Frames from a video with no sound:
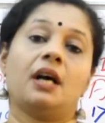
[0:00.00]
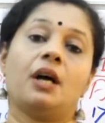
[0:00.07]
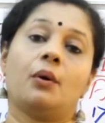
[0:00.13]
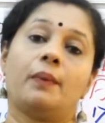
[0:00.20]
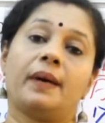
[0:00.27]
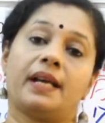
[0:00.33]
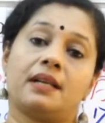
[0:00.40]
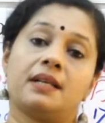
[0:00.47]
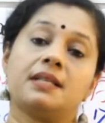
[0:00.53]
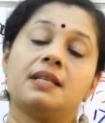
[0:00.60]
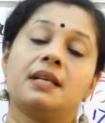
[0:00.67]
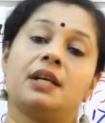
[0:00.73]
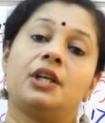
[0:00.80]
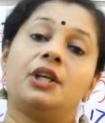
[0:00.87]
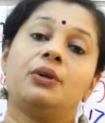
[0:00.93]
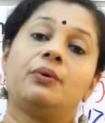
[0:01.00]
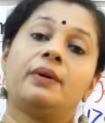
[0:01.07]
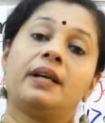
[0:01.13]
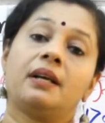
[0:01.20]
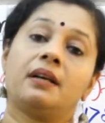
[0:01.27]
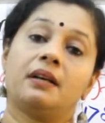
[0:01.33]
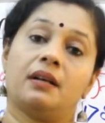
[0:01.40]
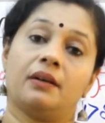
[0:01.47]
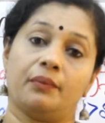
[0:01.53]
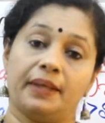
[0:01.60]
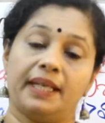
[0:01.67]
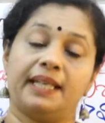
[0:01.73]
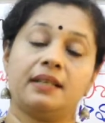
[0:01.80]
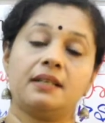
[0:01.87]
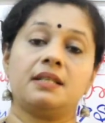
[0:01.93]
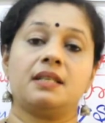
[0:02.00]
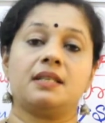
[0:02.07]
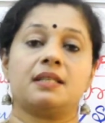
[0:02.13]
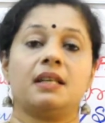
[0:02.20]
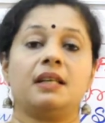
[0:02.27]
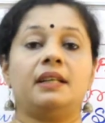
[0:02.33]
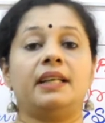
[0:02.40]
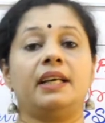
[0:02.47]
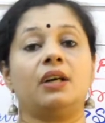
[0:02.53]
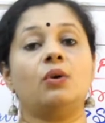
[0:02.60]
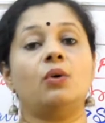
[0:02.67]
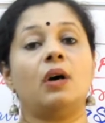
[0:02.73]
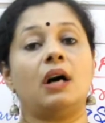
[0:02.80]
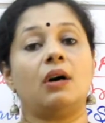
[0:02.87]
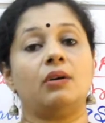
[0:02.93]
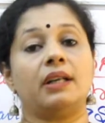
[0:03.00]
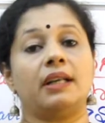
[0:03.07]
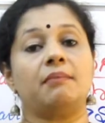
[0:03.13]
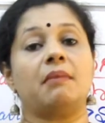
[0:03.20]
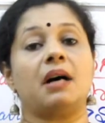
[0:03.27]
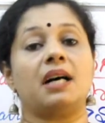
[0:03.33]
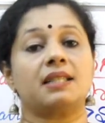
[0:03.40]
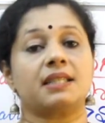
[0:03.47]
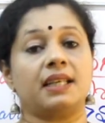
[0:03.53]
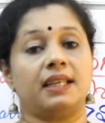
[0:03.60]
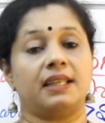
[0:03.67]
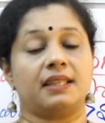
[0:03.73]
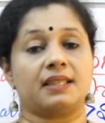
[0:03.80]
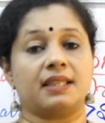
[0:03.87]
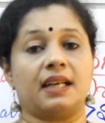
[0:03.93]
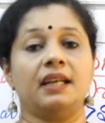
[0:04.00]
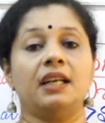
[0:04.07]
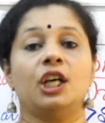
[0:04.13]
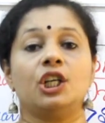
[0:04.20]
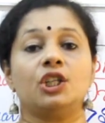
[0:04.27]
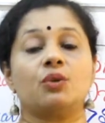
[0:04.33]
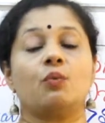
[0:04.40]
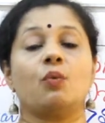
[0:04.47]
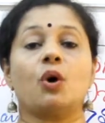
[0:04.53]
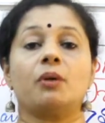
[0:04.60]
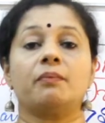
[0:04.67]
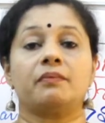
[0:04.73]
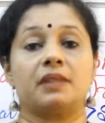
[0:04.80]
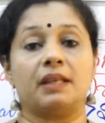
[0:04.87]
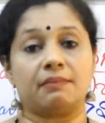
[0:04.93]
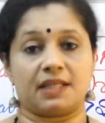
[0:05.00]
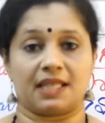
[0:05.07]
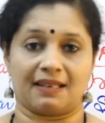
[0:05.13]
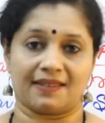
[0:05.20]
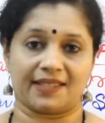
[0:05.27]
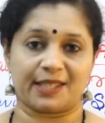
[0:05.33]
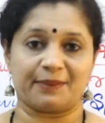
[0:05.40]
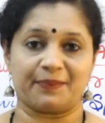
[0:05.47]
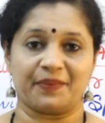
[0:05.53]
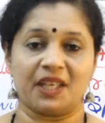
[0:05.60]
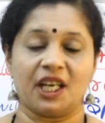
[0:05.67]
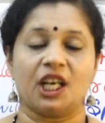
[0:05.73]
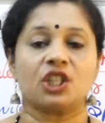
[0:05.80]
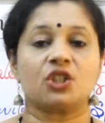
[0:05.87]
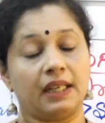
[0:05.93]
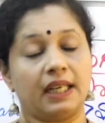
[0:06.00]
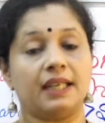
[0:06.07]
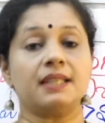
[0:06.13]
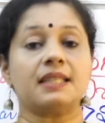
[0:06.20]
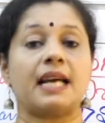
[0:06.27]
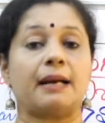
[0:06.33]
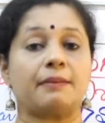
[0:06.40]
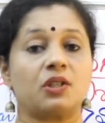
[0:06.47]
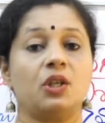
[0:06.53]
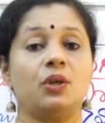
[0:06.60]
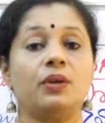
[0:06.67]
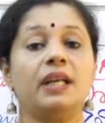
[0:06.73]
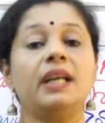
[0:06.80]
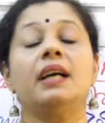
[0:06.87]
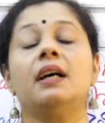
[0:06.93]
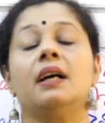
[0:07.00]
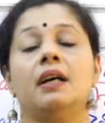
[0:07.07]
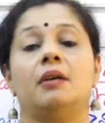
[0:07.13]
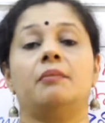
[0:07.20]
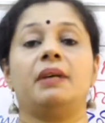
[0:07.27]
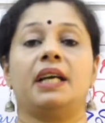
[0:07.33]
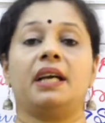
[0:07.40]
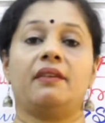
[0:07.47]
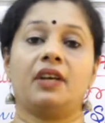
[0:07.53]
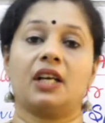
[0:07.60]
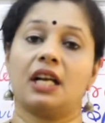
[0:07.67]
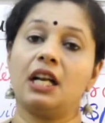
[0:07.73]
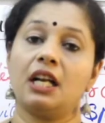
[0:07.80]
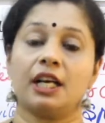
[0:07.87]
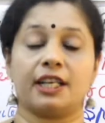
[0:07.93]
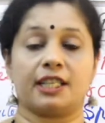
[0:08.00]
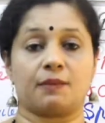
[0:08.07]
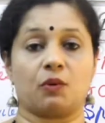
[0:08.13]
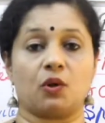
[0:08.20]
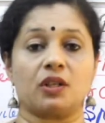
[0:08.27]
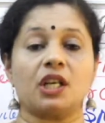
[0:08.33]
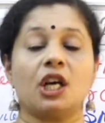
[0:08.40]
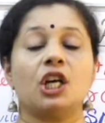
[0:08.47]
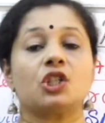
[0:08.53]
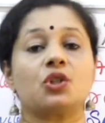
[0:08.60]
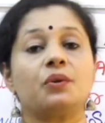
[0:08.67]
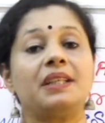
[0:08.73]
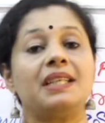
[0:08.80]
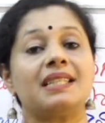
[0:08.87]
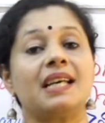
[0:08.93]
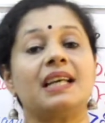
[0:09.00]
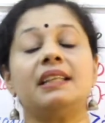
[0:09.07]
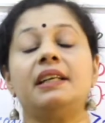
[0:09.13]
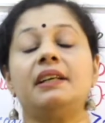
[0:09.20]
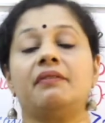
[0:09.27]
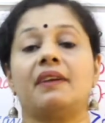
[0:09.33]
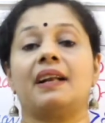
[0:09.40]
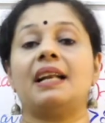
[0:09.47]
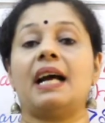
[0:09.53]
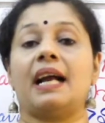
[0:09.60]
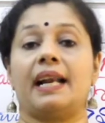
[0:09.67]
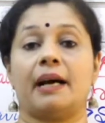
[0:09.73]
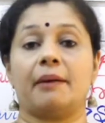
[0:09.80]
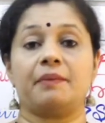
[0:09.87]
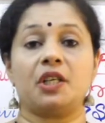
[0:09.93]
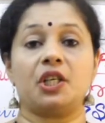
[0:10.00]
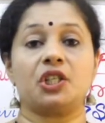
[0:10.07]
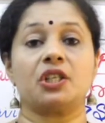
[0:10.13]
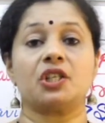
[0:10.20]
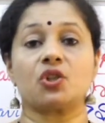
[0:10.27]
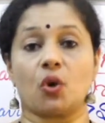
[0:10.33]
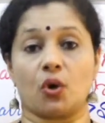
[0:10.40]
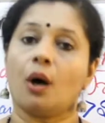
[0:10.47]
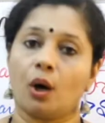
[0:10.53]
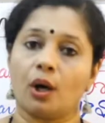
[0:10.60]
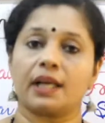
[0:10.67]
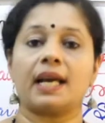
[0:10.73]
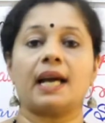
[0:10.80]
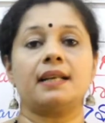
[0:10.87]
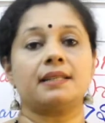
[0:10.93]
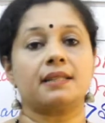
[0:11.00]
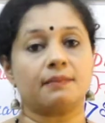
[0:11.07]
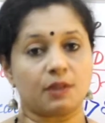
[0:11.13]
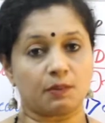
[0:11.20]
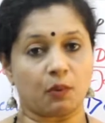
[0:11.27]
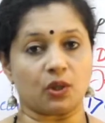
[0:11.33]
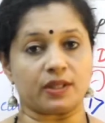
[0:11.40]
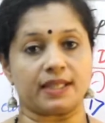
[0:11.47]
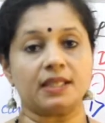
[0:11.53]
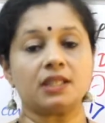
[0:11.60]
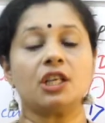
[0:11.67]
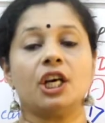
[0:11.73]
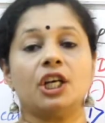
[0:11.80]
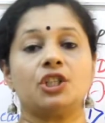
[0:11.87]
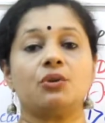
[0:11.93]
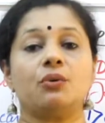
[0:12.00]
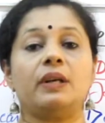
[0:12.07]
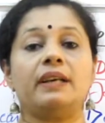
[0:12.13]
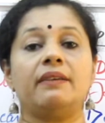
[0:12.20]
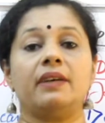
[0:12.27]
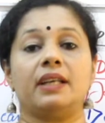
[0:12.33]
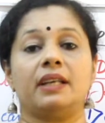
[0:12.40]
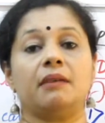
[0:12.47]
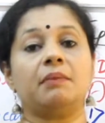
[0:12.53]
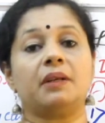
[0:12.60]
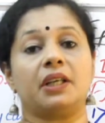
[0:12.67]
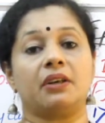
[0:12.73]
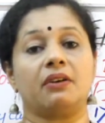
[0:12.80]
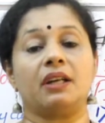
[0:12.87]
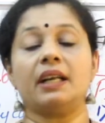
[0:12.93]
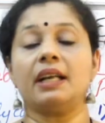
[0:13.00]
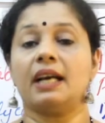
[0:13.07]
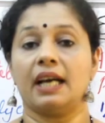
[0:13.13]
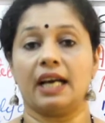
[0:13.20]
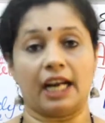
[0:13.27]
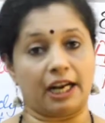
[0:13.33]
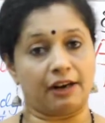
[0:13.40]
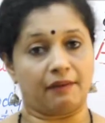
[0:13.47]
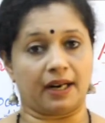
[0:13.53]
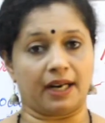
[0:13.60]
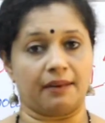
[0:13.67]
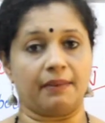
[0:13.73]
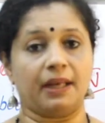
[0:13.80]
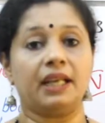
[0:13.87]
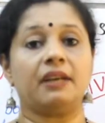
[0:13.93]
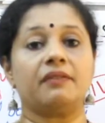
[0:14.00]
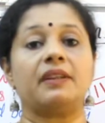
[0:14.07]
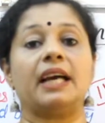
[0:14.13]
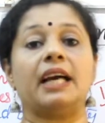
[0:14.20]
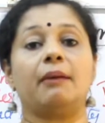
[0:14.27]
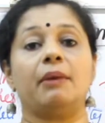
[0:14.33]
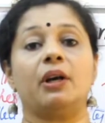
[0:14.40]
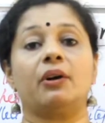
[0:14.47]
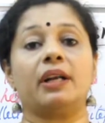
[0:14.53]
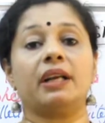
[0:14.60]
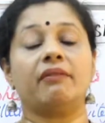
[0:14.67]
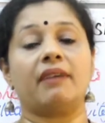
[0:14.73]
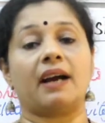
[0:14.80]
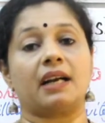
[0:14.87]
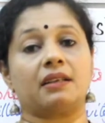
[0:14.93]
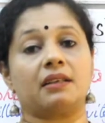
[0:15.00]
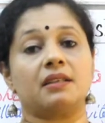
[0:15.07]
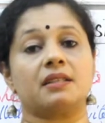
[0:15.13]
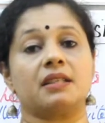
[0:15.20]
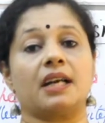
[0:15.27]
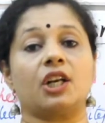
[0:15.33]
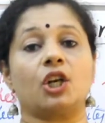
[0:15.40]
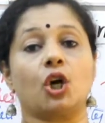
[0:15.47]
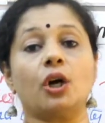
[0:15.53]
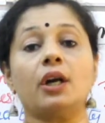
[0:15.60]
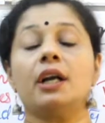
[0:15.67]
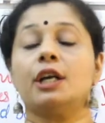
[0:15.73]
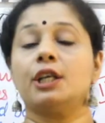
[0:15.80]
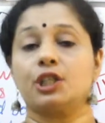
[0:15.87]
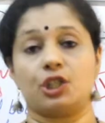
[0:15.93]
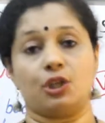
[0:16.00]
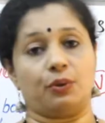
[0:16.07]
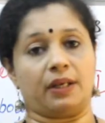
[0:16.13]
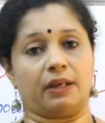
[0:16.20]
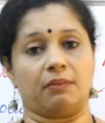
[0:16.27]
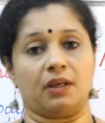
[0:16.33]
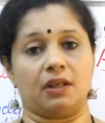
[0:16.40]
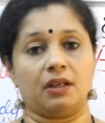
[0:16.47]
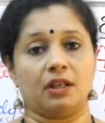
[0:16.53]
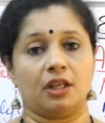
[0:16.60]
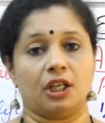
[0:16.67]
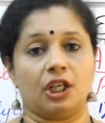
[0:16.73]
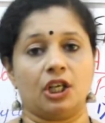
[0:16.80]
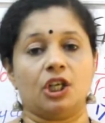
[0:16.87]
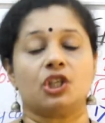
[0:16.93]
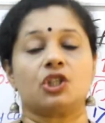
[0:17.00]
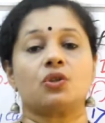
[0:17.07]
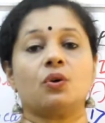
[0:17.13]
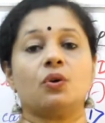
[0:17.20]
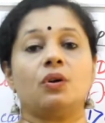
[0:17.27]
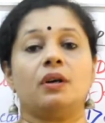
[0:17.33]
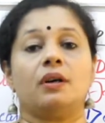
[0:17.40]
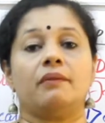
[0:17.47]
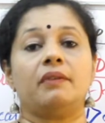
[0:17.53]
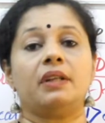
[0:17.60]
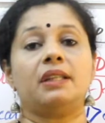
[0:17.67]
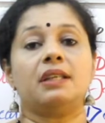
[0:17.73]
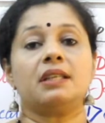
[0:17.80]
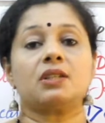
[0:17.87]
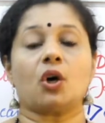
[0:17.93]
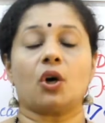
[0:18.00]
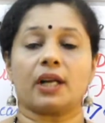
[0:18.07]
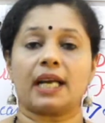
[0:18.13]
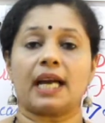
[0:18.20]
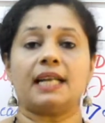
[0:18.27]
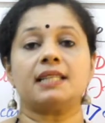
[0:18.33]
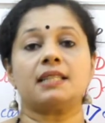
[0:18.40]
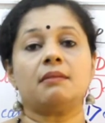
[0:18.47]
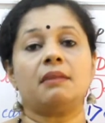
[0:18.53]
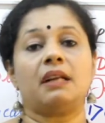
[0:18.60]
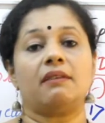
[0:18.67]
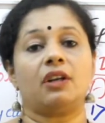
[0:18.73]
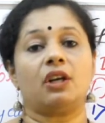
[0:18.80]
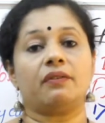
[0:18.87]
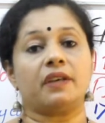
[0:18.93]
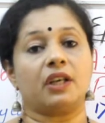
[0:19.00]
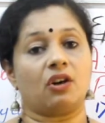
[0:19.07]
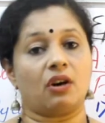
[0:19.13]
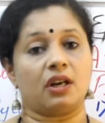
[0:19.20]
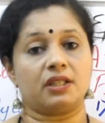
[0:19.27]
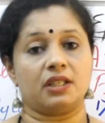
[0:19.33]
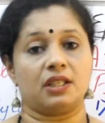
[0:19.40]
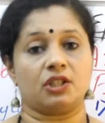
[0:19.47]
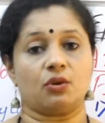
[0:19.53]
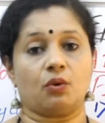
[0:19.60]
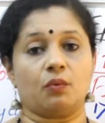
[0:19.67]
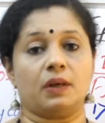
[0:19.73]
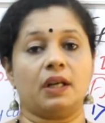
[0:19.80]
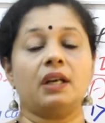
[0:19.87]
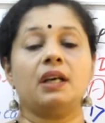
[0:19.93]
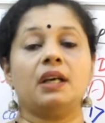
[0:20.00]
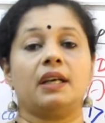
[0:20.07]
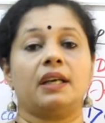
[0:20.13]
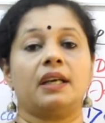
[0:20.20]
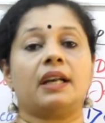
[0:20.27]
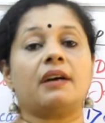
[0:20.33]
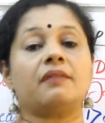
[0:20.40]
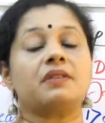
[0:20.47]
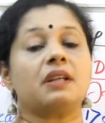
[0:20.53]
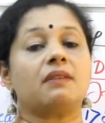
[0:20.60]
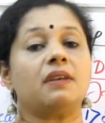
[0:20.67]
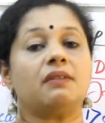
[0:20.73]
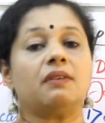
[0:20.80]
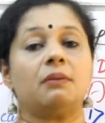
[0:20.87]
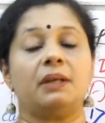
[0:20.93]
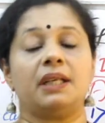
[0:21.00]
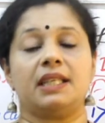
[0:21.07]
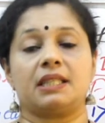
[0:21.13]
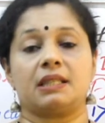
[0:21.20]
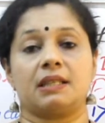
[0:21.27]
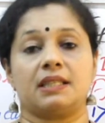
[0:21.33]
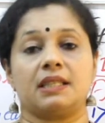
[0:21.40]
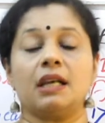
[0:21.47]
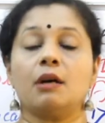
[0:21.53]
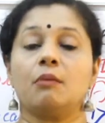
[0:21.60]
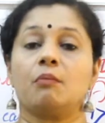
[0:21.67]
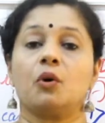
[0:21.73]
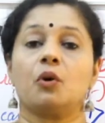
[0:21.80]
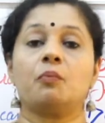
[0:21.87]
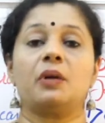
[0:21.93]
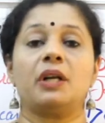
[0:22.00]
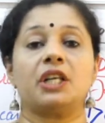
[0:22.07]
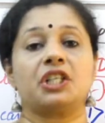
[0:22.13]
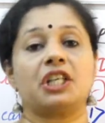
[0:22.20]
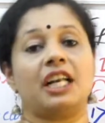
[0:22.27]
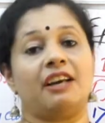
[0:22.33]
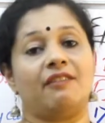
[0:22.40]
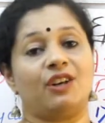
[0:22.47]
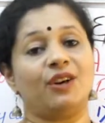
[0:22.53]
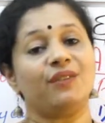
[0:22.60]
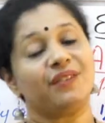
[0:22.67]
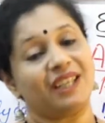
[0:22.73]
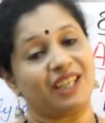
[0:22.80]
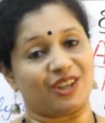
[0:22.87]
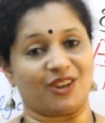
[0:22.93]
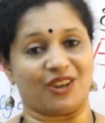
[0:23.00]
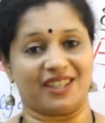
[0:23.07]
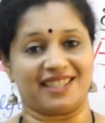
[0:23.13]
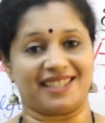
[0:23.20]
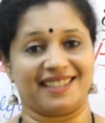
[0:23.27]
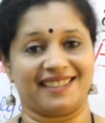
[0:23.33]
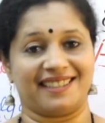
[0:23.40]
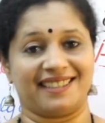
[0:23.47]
Whereas during a winter season, they go out and bask in the sun to warm themselves. So that is absolutely a behavioral response. So these are the different adaptations organisms possess to live in a particular environment if the abiotic factors are not suitable. So, with this, organism level of ecology is over. Hereafter, we will be discussing population level of ecology.